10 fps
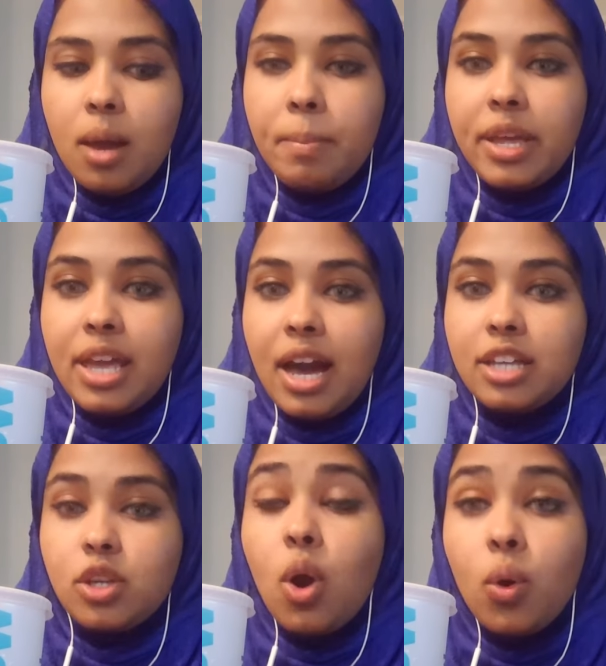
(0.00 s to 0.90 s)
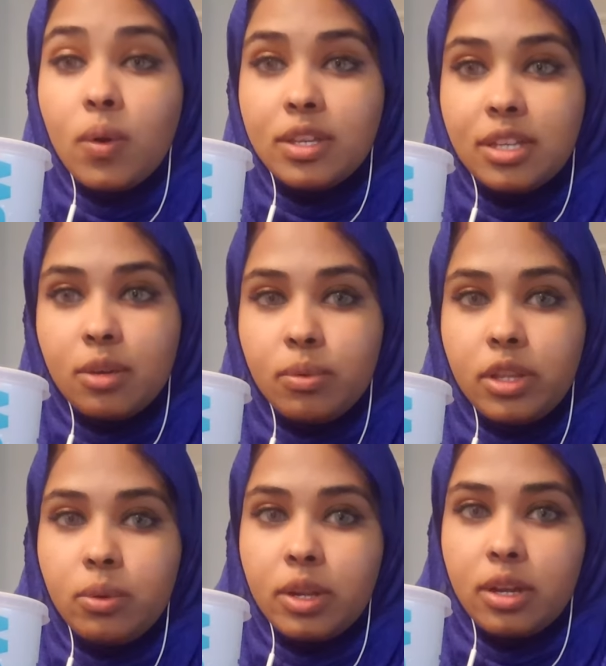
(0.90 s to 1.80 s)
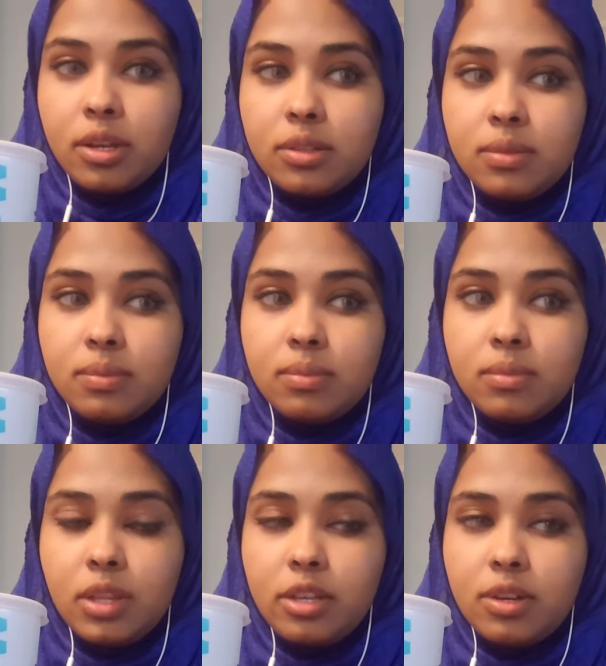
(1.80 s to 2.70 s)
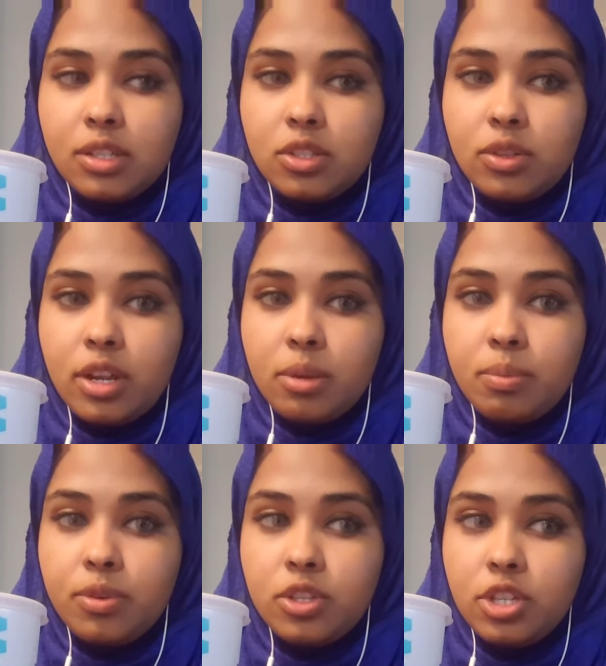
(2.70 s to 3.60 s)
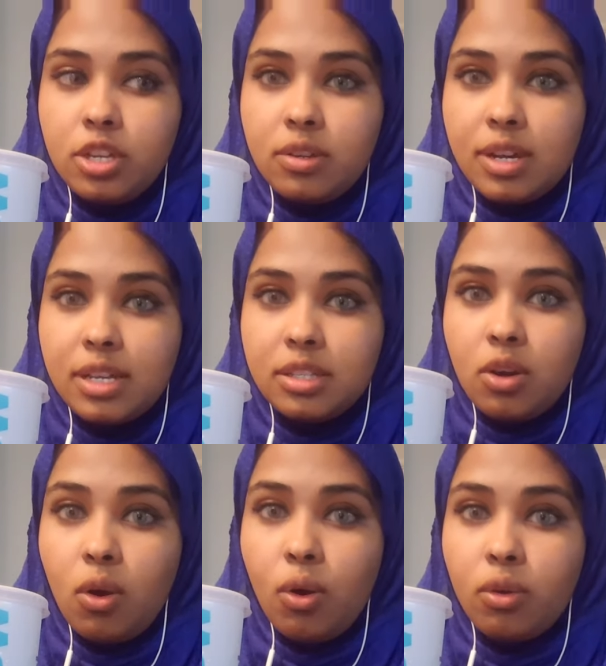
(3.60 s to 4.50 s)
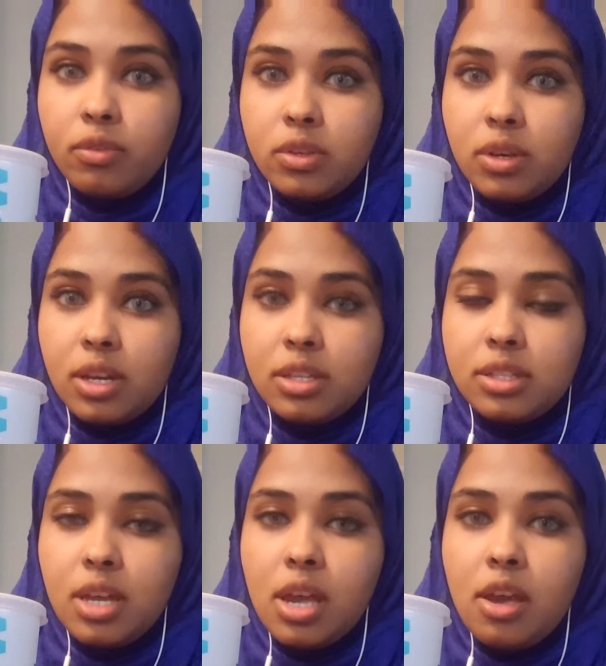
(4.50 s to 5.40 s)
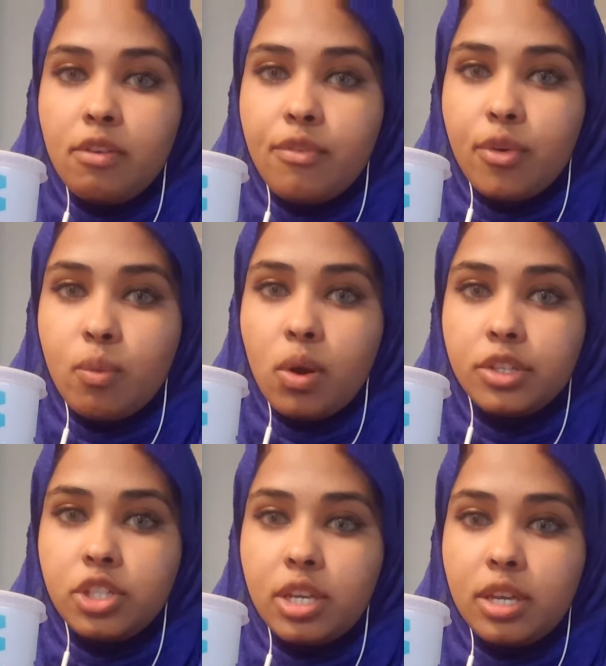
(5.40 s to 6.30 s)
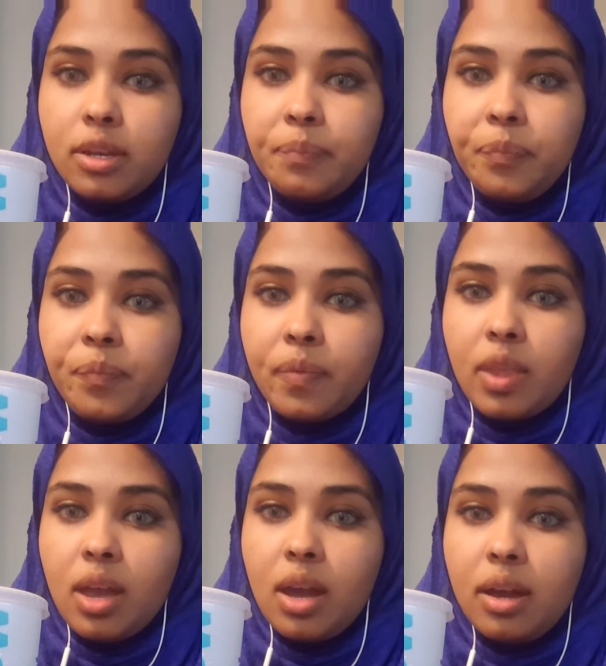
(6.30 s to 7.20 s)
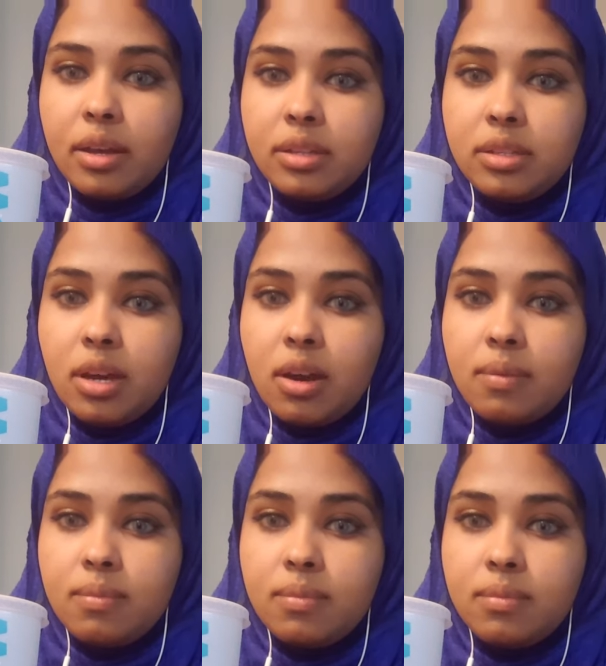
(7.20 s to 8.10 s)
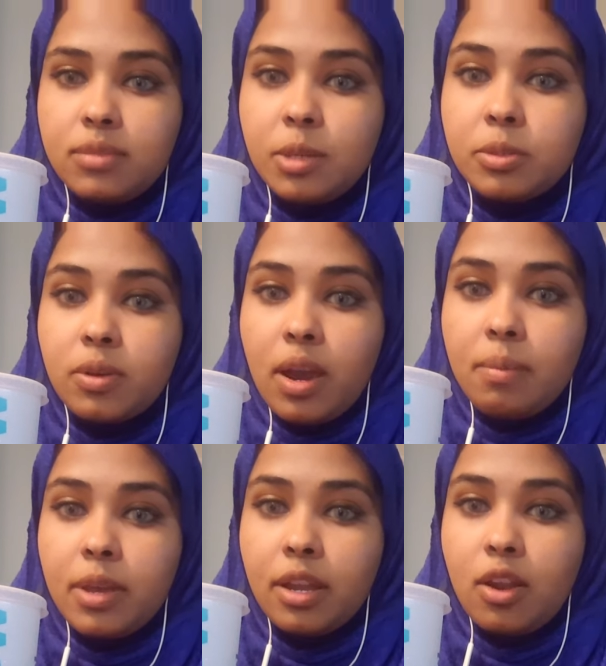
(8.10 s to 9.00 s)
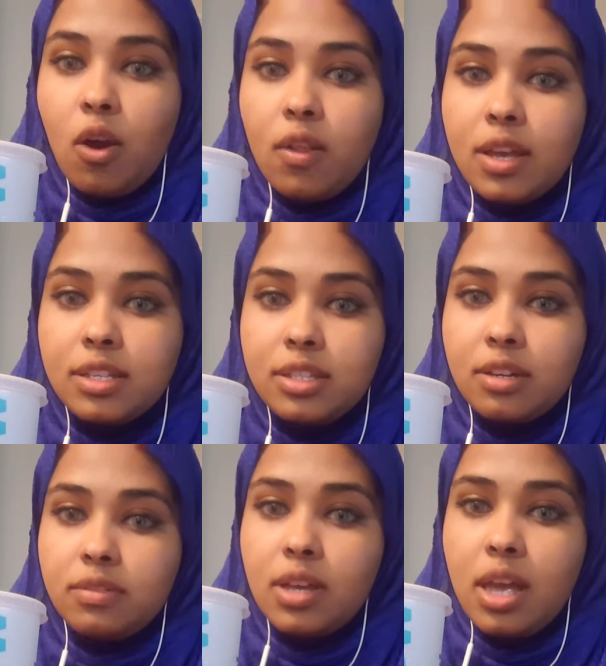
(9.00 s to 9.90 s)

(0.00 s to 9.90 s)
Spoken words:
But yeah, as always, I really want to let you guys know that I appreciate you guys, all of you guys, for watching and subscribing and all that stuff.